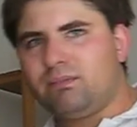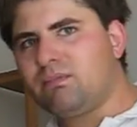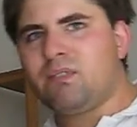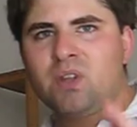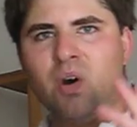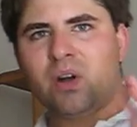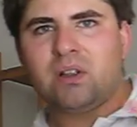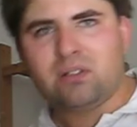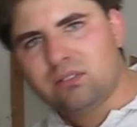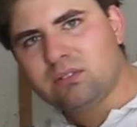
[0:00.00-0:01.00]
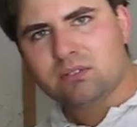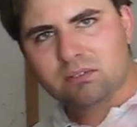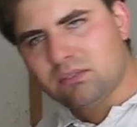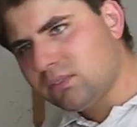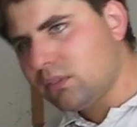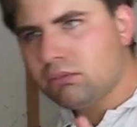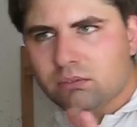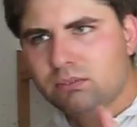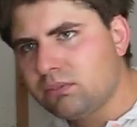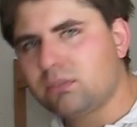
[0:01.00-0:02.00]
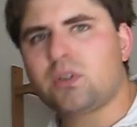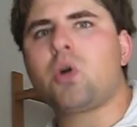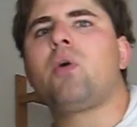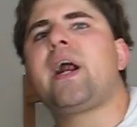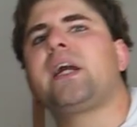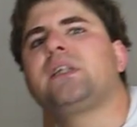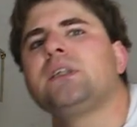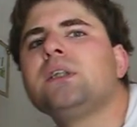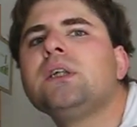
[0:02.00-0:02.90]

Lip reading: non-correct